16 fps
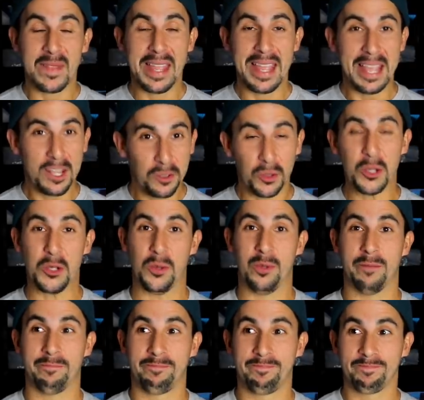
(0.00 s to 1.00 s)
it grew.
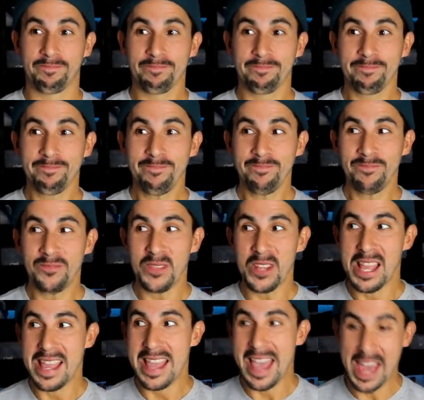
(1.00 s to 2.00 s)

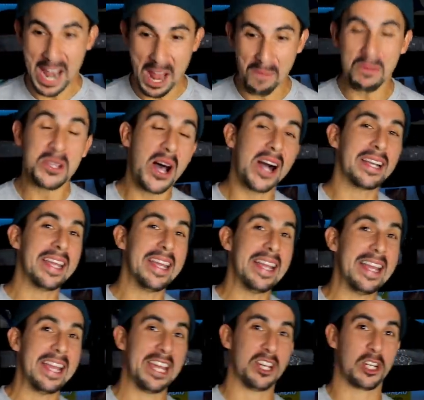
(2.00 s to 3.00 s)
And I'm
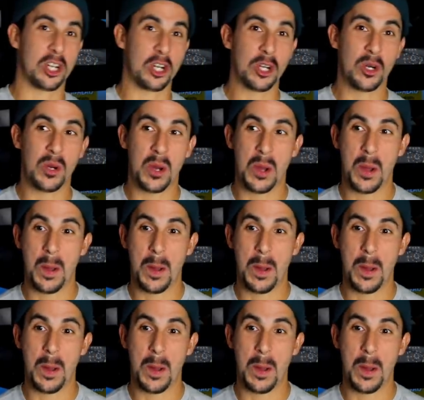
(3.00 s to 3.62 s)
talking it grew